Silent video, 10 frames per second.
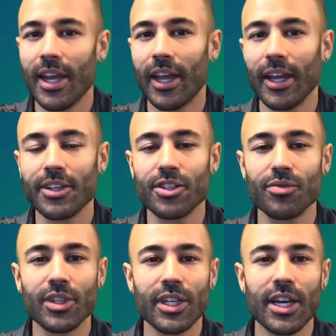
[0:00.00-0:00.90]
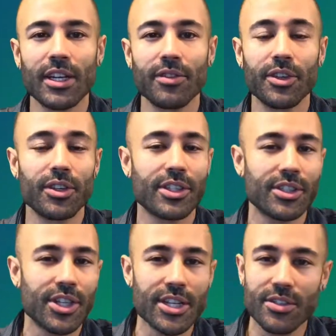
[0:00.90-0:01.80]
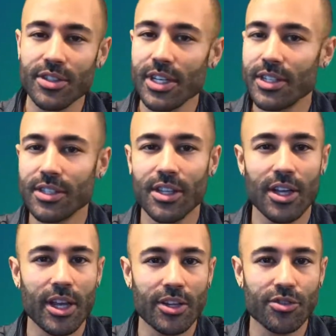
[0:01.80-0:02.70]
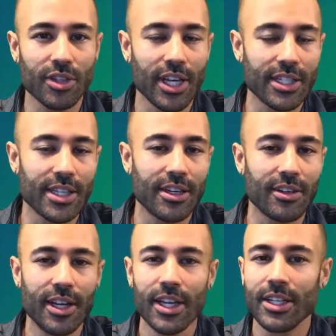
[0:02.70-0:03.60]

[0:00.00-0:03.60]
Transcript: and just really kind of, this change of seasons, extra lights out,